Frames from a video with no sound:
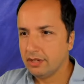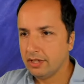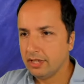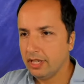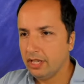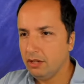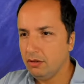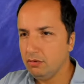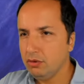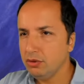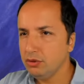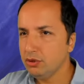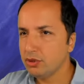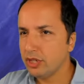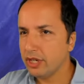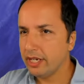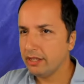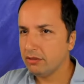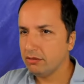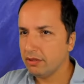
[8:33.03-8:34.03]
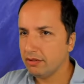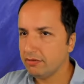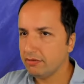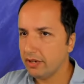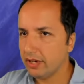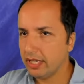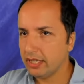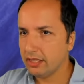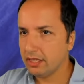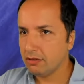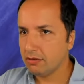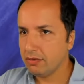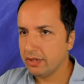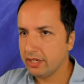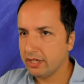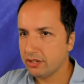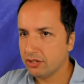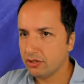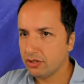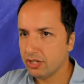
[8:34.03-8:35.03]
He will try to avoid the queen
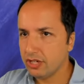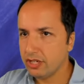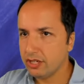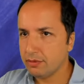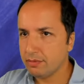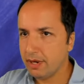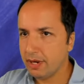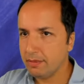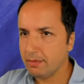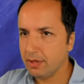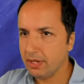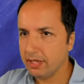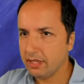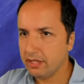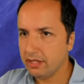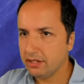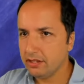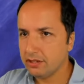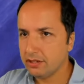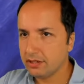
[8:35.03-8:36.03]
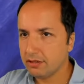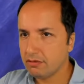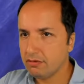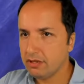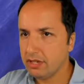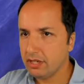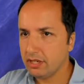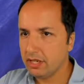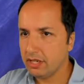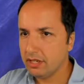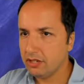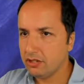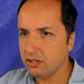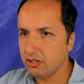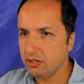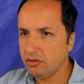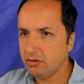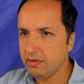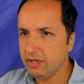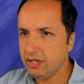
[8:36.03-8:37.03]
exchange by playing either king
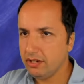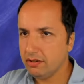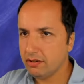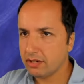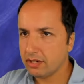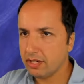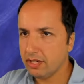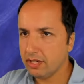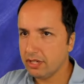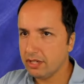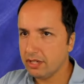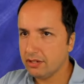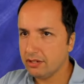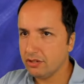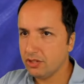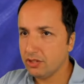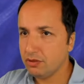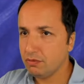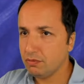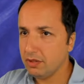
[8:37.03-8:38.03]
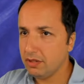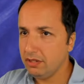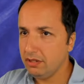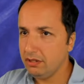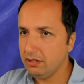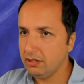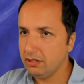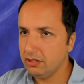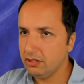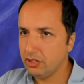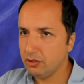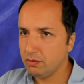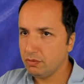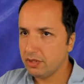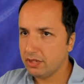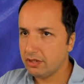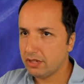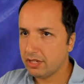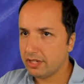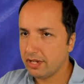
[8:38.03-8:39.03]
g3 or king g1.
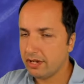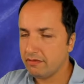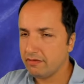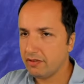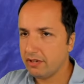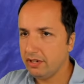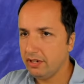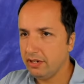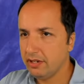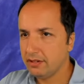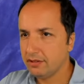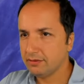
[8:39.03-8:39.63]
g1 is safer.